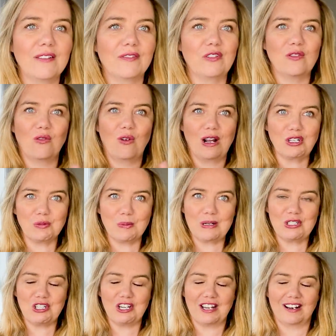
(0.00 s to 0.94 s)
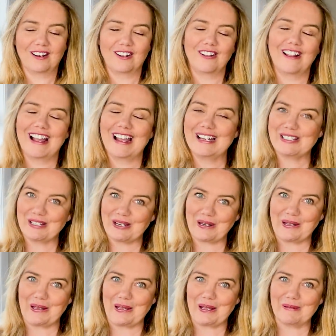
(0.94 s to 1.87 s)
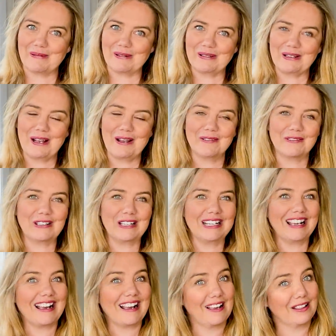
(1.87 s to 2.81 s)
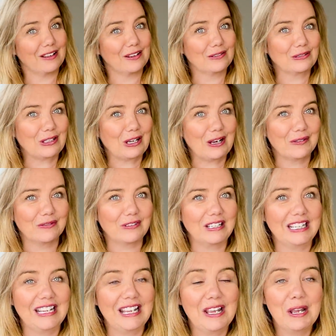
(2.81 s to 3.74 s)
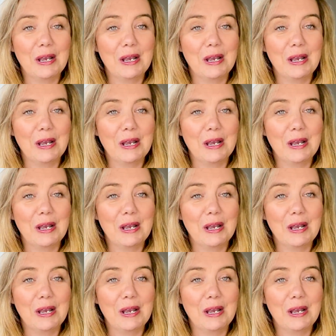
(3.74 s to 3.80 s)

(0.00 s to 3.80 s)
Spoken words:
if you've watched my channel, I talk a lot about coffee. I love coffee,